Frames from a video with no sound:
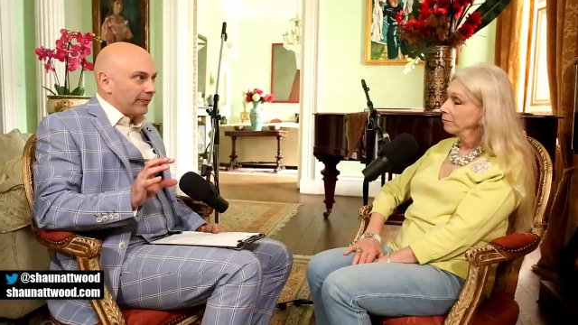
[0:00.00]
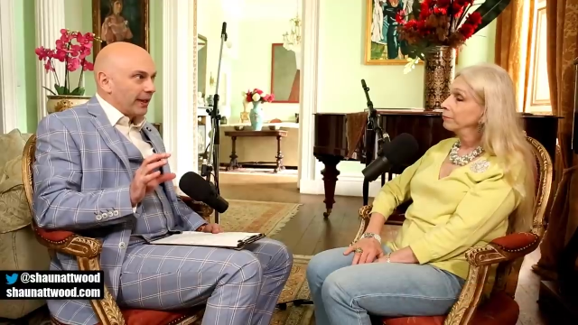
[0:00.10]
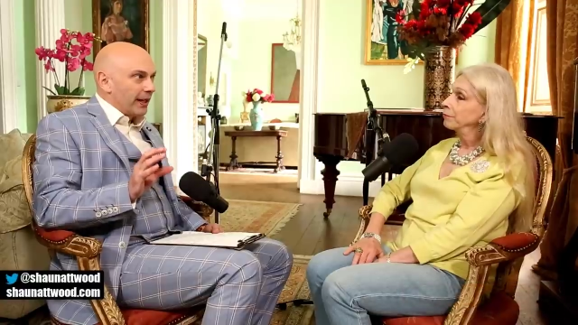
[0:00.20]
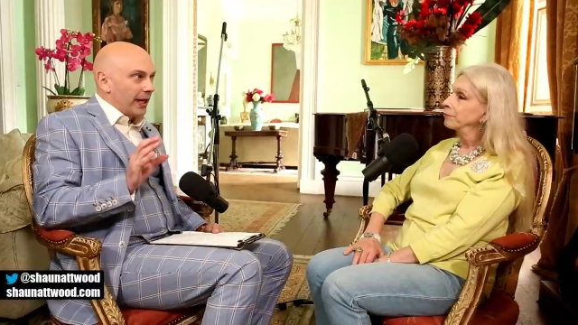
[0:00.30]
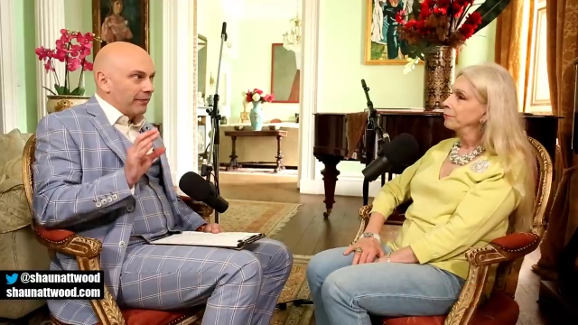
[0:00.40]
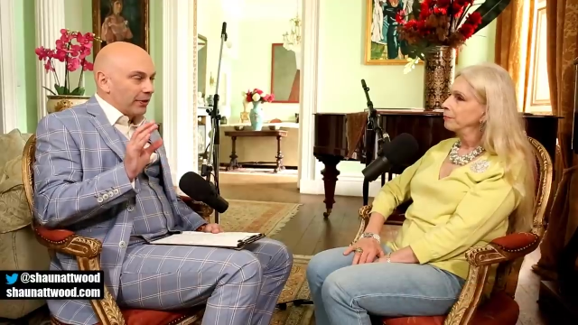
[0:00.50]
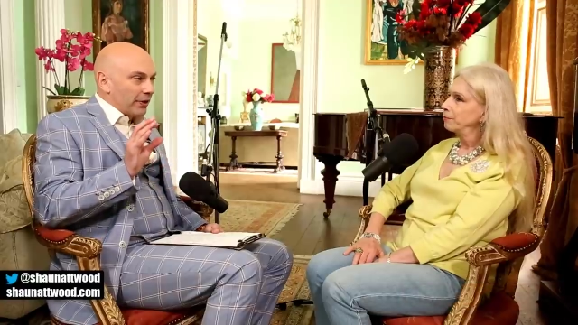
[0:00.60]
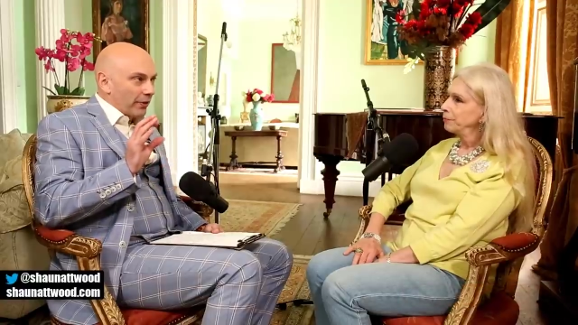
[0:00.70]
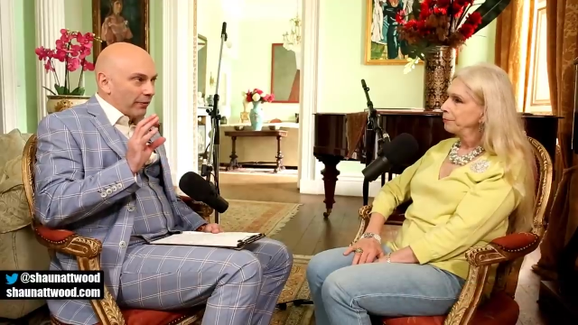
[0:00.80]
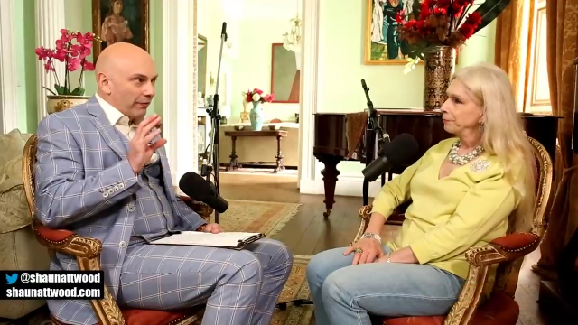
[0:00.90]
Speaker 1: Mm. If you're
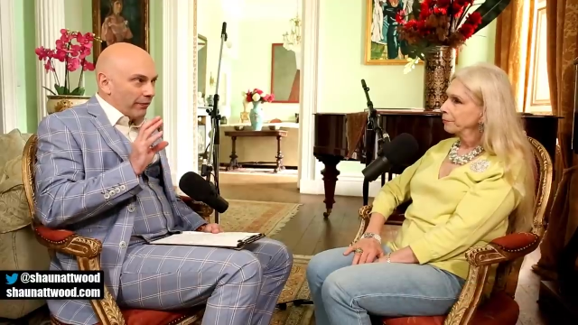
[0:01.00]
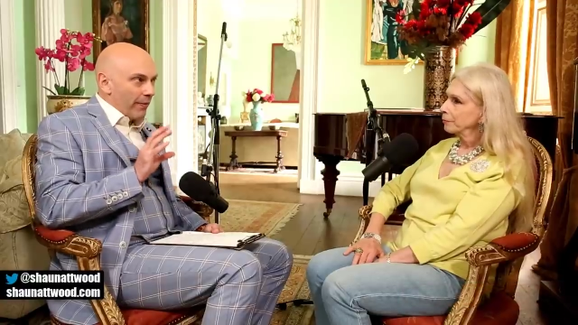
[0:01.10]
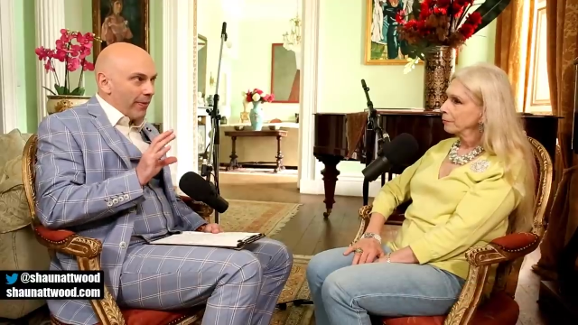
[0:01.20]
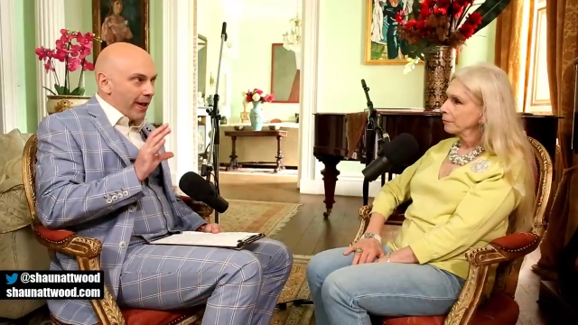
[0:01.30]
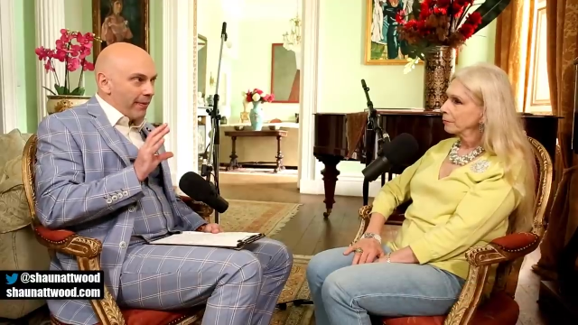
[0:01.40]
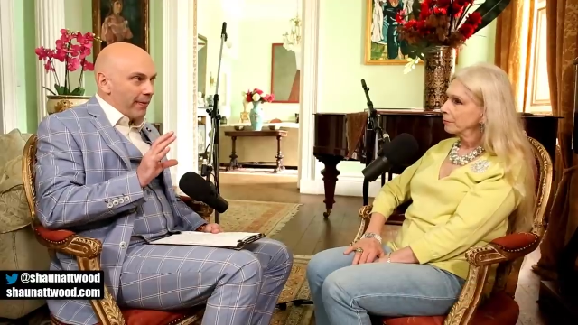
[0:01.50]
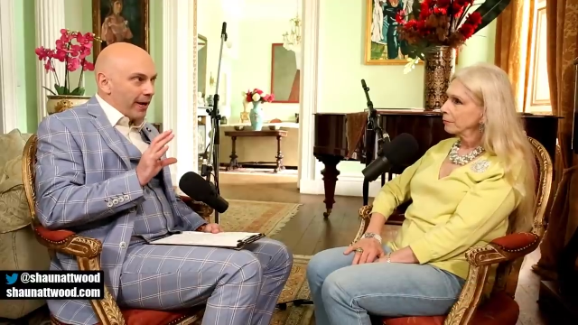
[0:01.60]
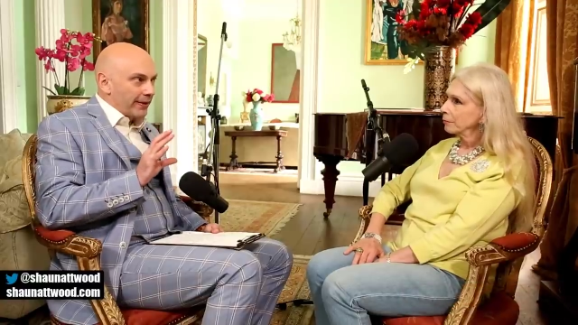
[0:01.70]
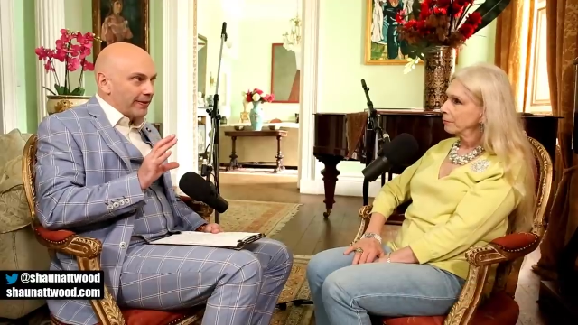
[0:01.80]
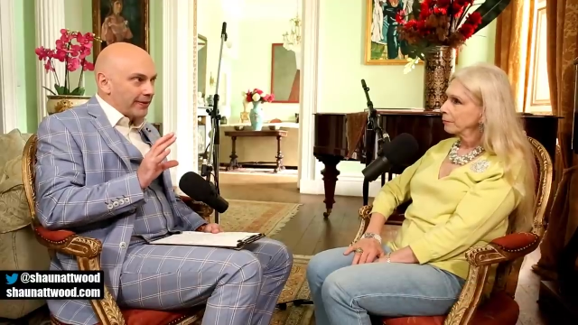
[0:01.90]
going from that
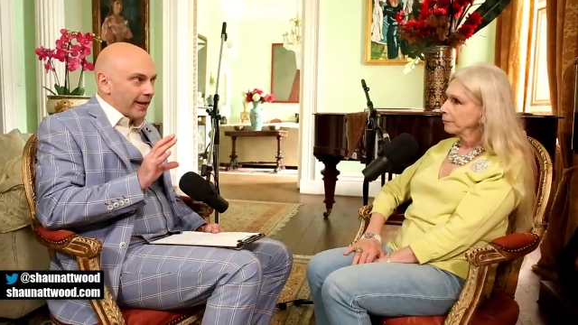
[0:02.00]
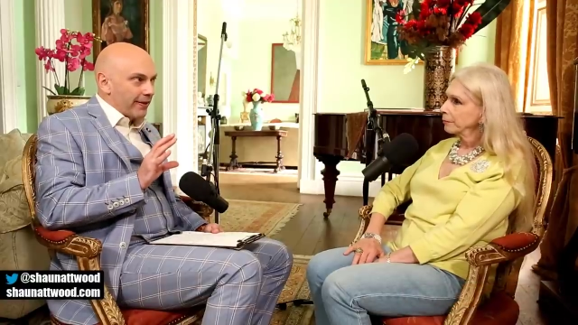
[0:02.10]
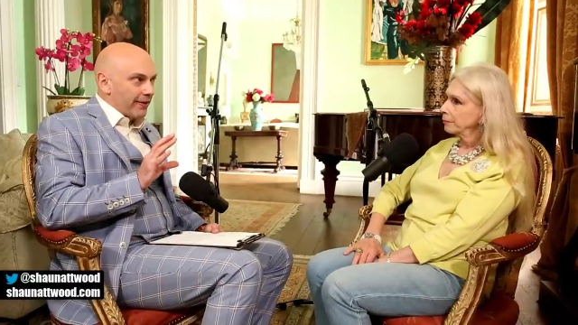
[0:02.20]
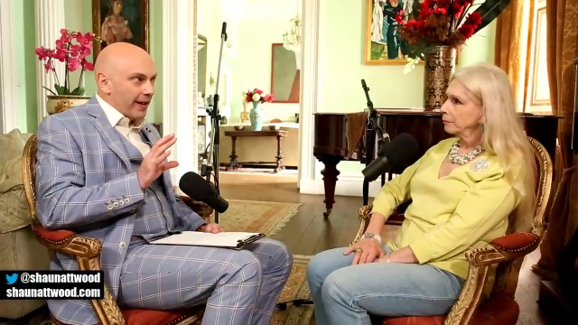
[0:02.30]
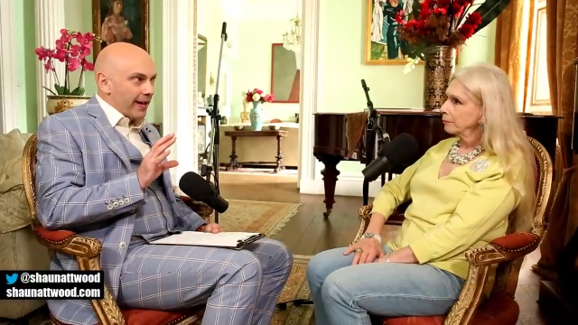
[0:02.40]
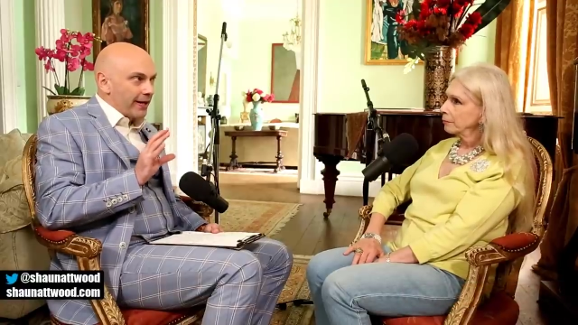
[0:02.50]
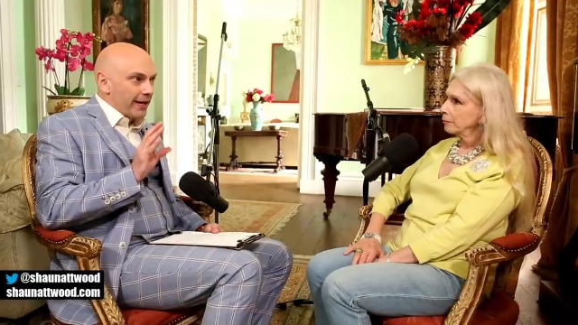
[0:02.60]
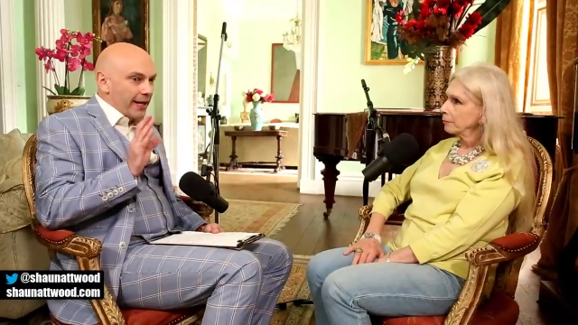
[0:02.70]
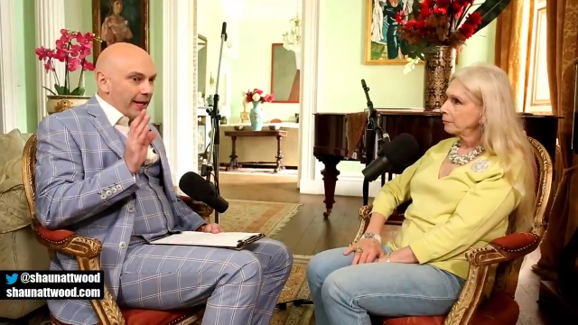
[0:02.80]
mindset then